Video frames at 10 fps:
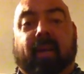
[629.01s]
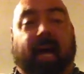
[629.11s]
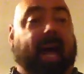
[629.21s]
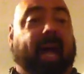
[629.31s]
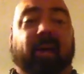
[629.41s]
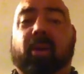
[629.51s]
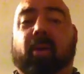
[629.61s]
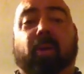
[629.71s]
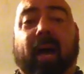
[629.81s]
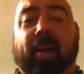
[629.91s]
I don't
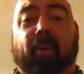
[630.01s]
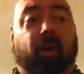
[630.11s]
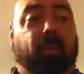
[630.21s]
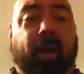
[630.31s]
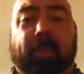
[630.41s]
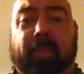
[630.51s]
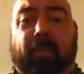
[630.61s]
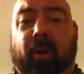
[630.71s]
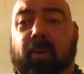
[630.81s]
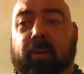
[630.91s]
know no high bar, low bar. I put the
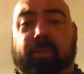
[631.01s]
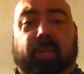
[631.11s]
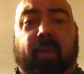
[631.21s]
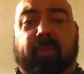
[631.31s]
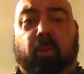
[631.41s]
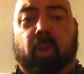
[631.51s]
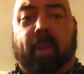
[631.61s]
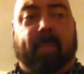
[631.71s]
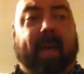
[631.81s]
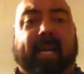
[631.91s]
bar where it was comfortable on
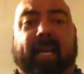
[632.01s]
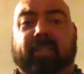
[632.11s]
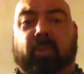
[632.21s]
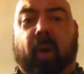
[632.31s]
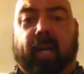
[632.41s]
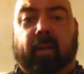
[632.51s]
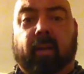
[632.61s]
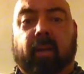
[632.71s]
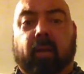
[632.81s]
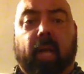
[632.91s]
my back and I squatted.
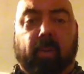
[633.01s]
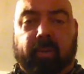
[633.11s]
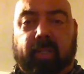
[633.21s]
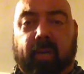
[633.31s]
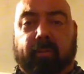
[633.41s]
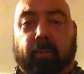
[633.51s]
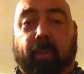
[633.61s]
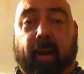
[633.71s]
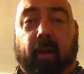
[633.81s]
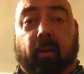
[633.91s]
Hey, where's it comfortable?
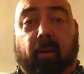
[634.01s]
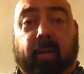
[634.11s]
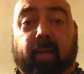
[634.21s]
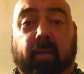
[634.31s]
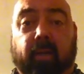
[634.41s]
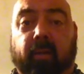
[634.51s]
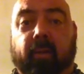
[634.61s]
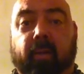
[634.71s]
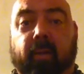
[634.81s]
There. Okay, good.